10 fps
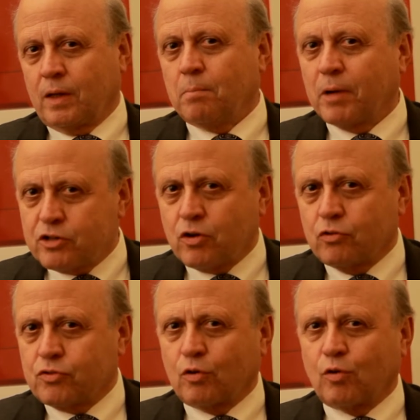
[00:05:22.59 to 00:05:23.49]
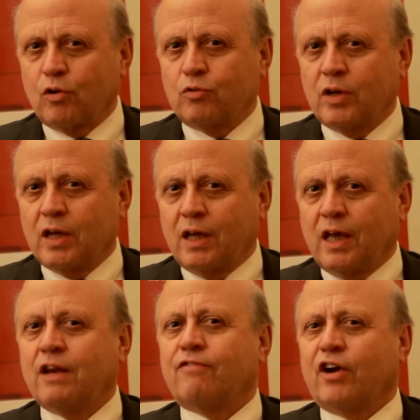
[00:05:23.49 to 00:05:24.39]
But it's also grown
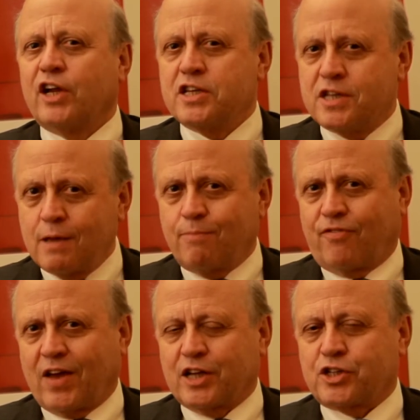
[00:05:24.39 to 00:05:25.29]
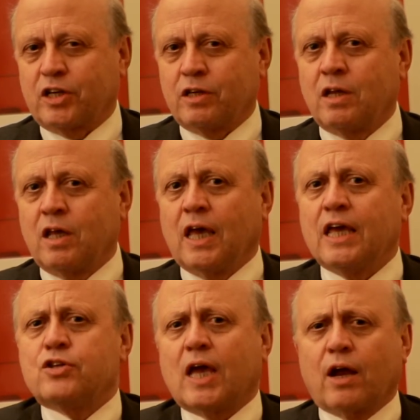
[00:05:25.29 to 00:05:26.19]
in a very deep fashion
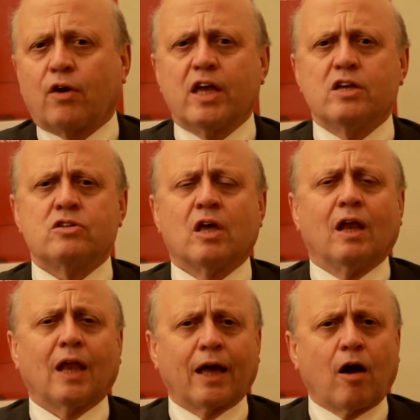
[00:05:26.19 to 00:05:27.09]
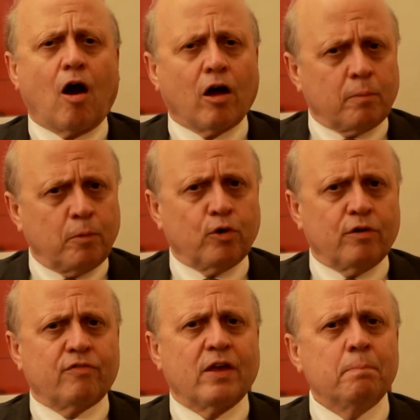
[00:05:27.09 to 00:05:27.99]
into areas like
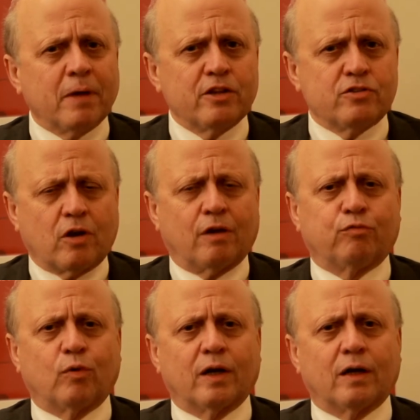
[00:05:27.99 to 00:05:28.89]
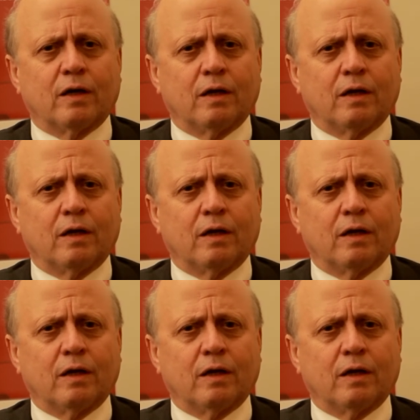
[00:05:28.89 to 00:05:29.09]
automotive embedded software,